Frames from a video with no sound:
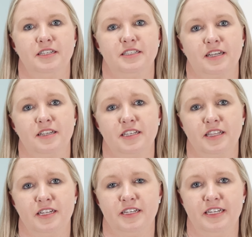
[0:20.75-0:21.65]
discussing
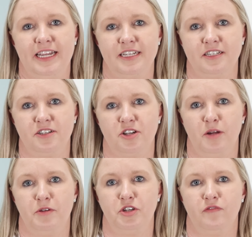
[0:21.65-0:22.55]
the need to
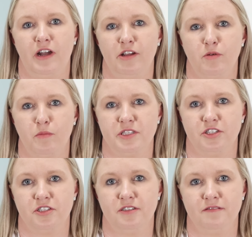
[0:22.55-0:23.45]
determine your value
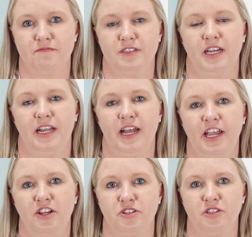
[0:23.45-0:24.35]
proposition and how
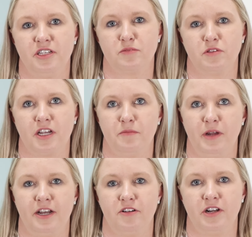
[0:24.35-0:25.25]
you do this with a
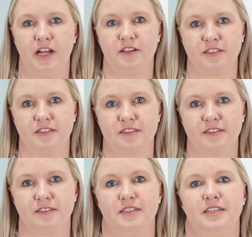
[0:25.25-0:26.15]
competitor analysis.